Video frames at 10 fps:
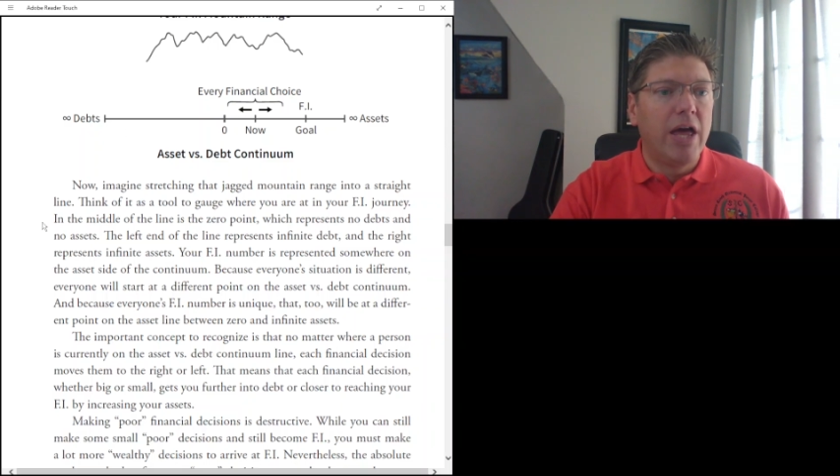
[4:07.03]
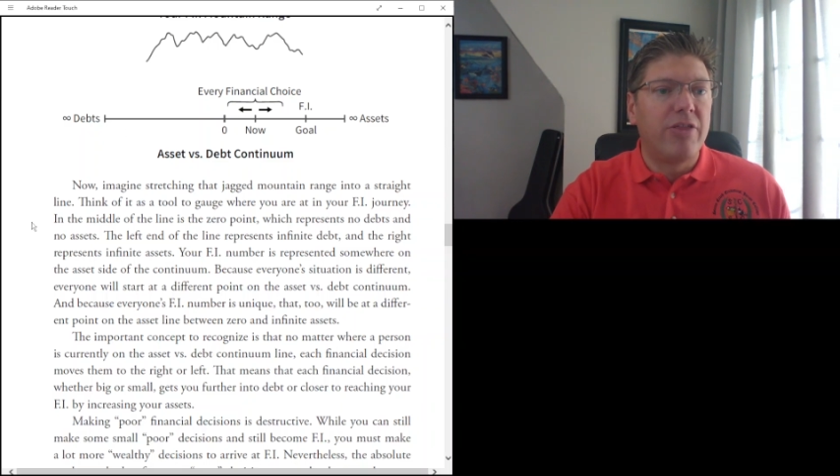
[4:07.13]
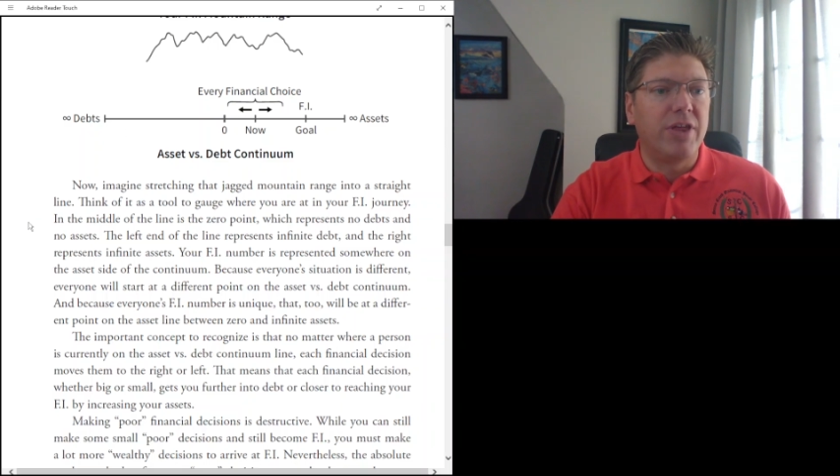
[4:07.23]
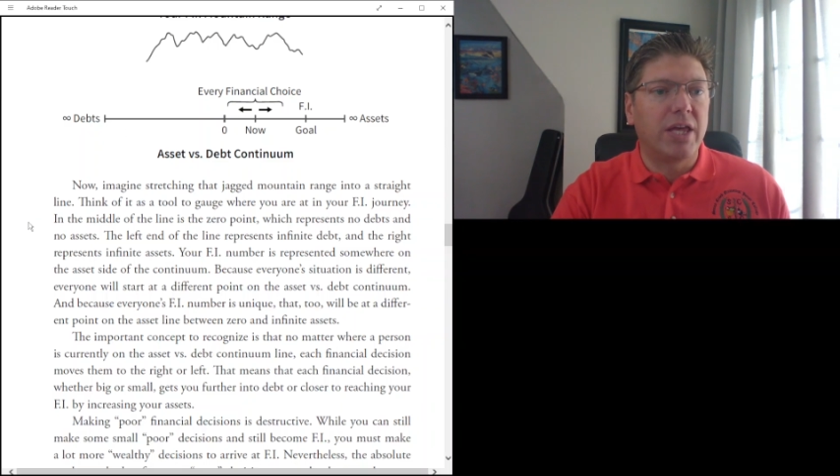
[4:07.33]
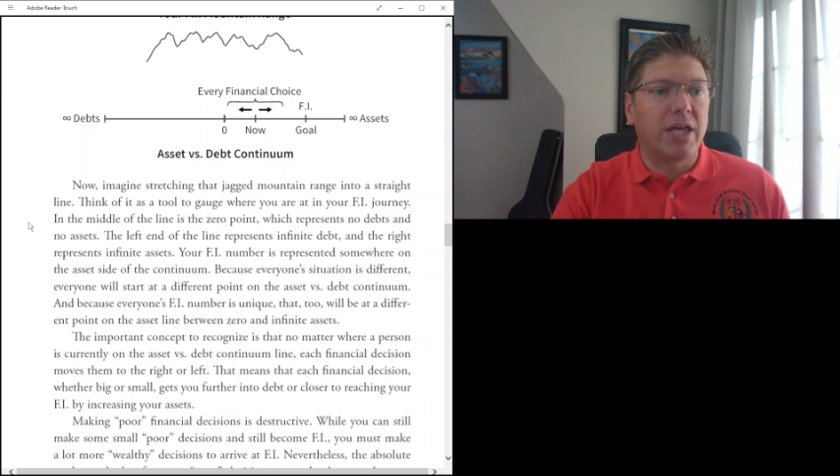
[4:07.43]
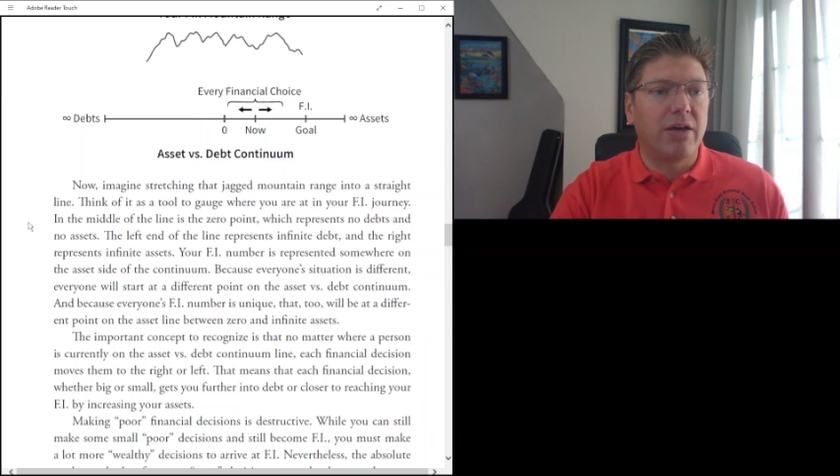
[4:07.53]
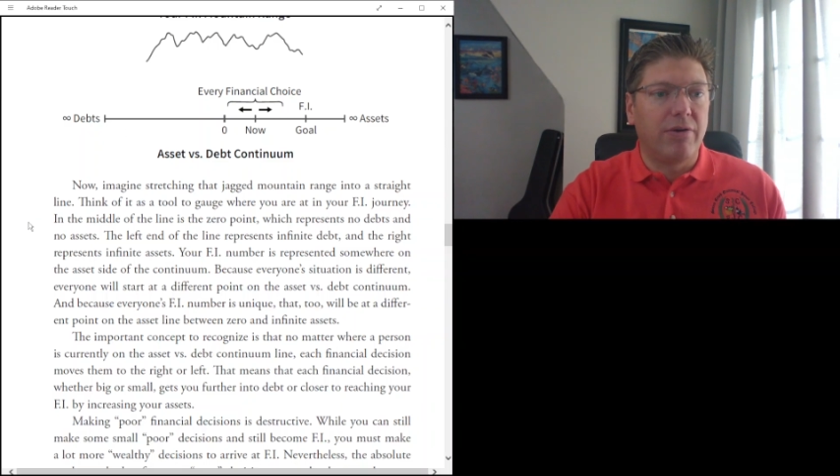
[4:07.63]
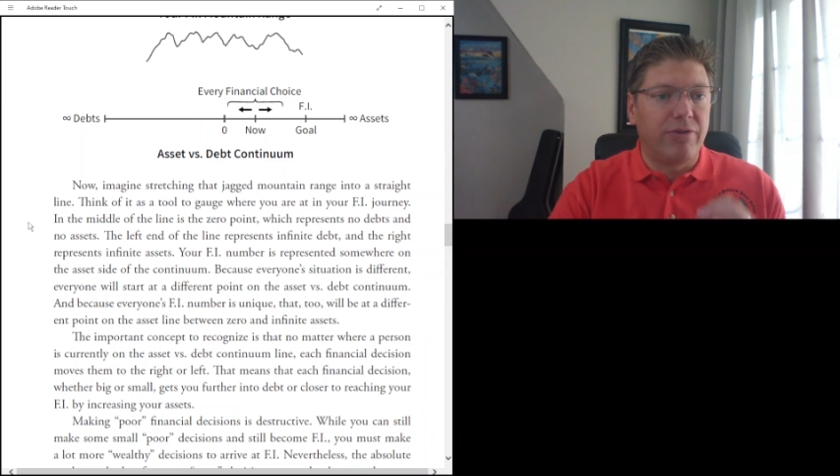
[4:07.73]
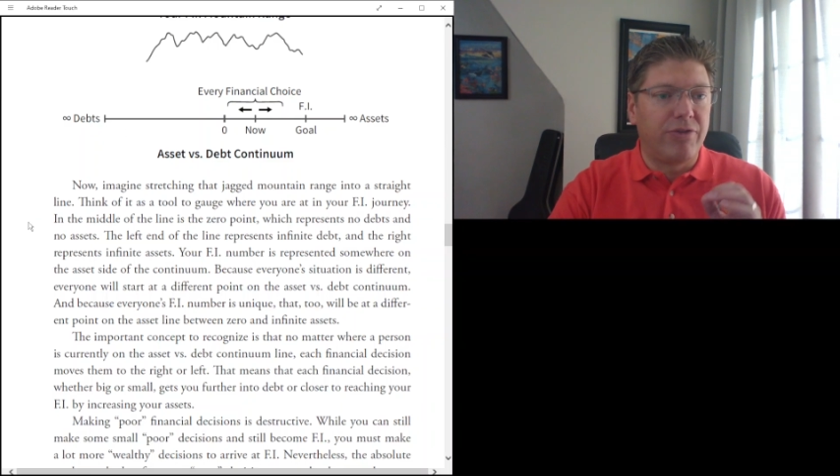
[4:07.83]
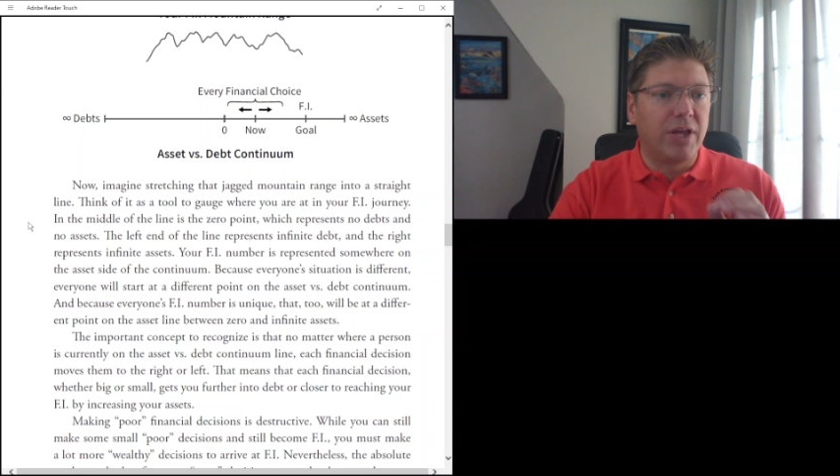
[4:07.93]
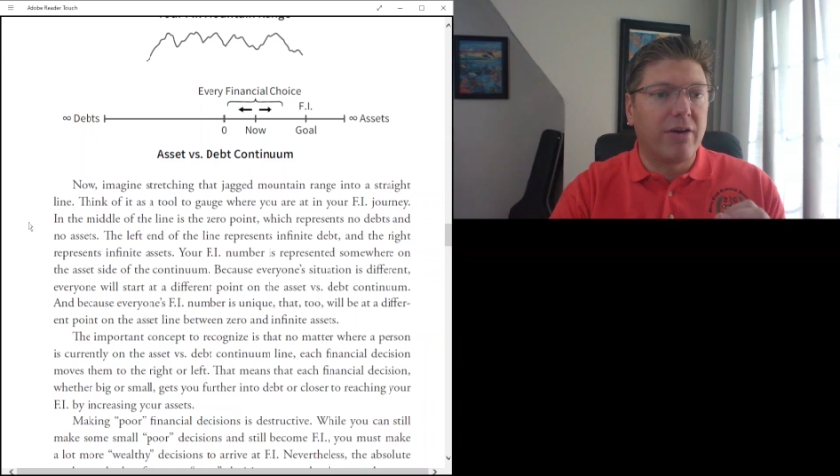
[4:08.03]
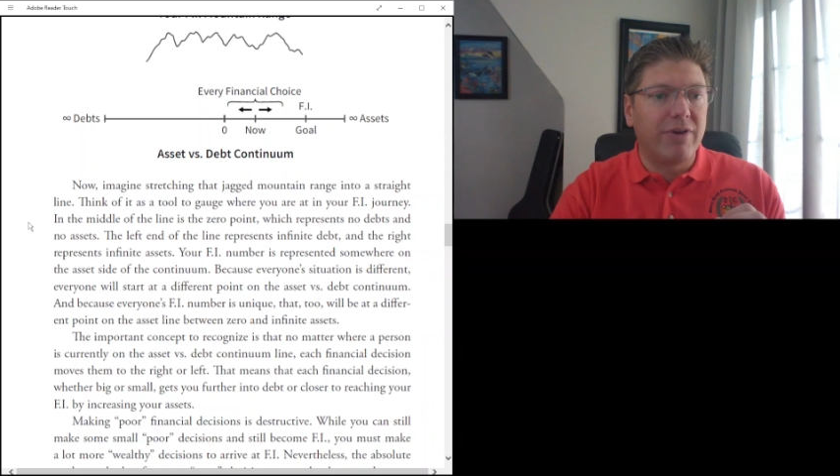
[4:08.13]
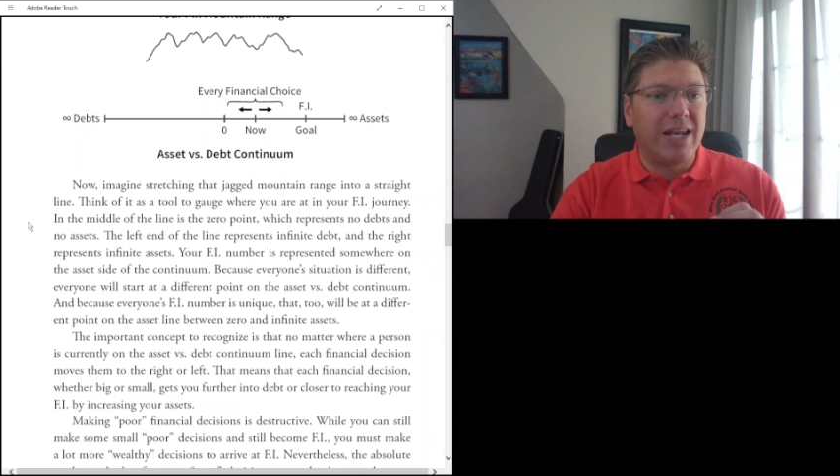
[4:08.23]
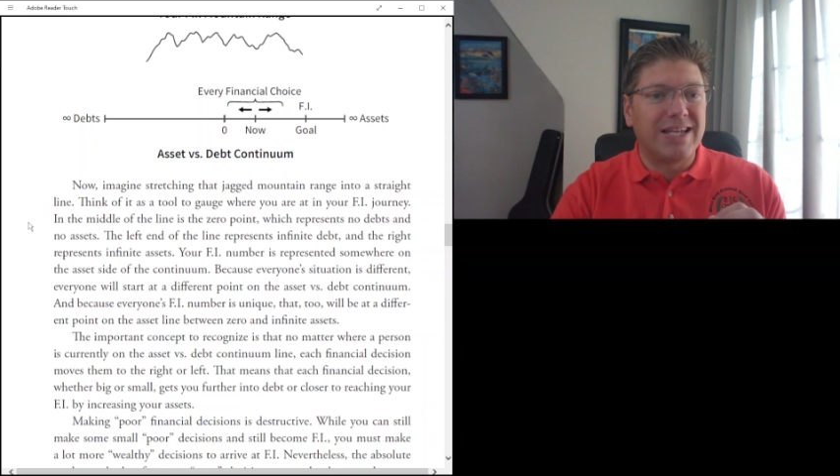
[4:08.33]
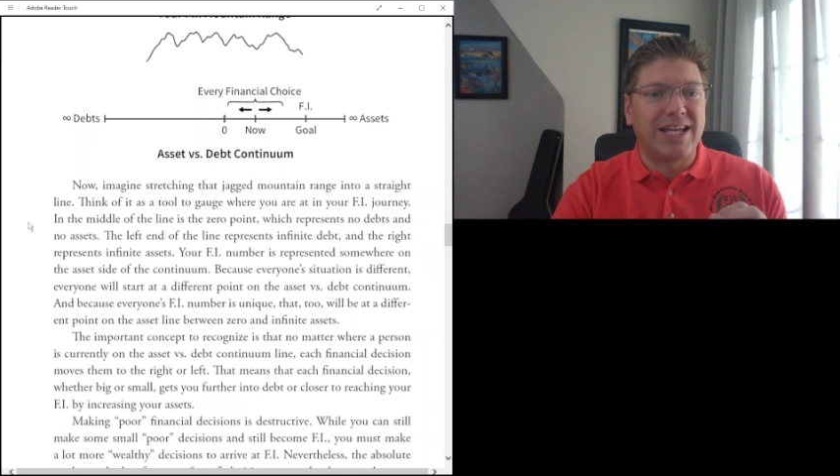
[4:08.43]
Think of
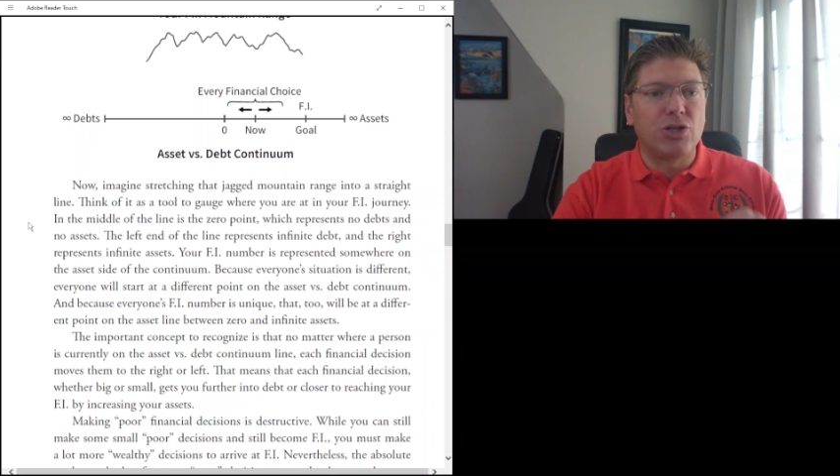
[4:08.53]
it as a